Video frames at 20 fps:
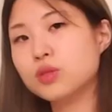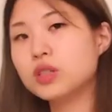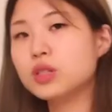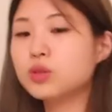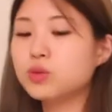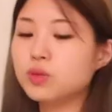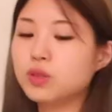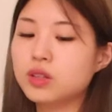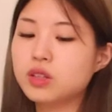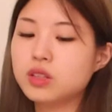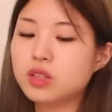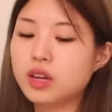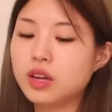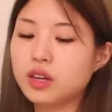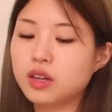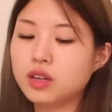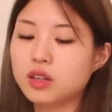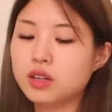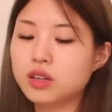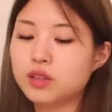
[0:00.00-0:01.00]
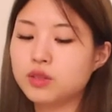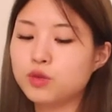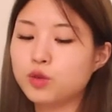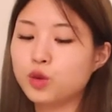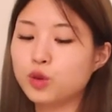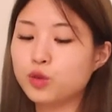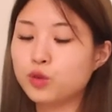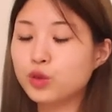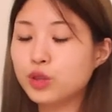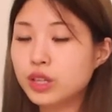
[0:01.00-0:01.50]
this one I got it
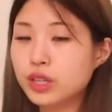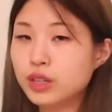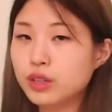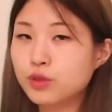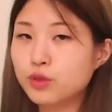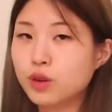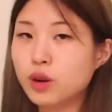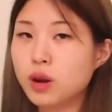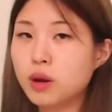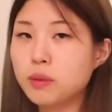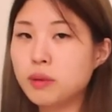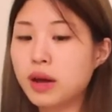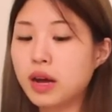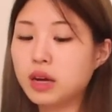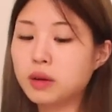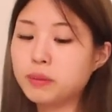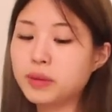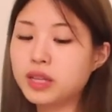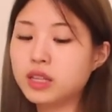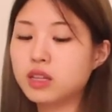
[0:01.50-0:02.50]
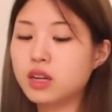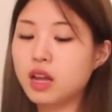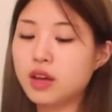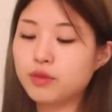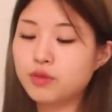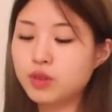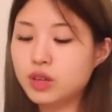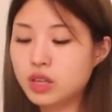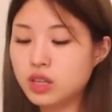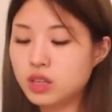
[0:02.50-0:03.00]
for free from Acme de la
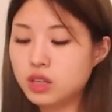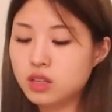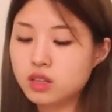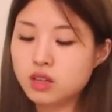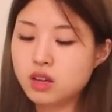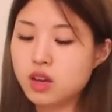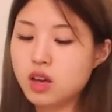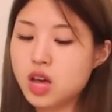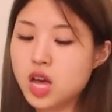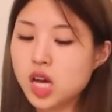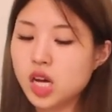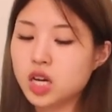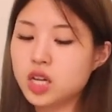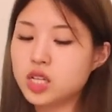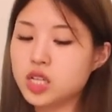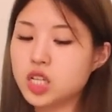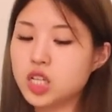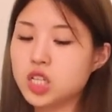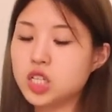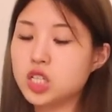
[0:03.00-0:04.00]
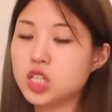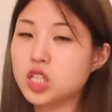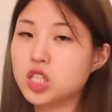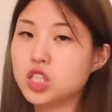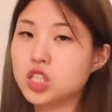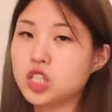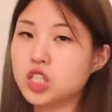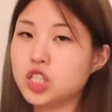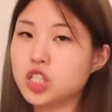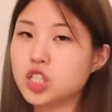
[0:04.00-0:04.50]
Vie
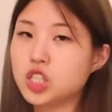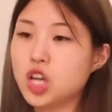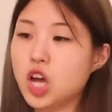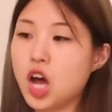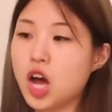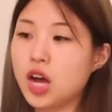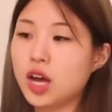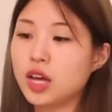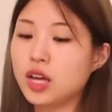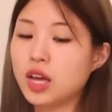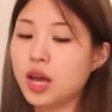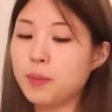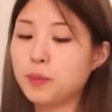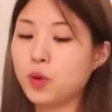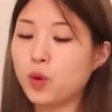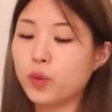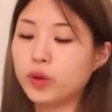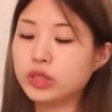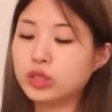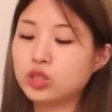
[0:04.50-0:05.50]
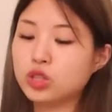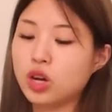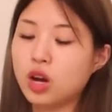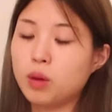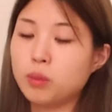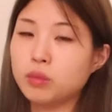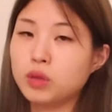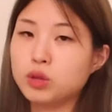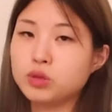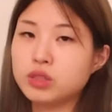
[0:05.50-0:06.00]
because I am going to
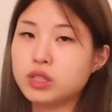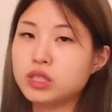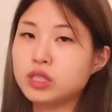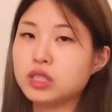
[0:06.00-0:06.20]
upload this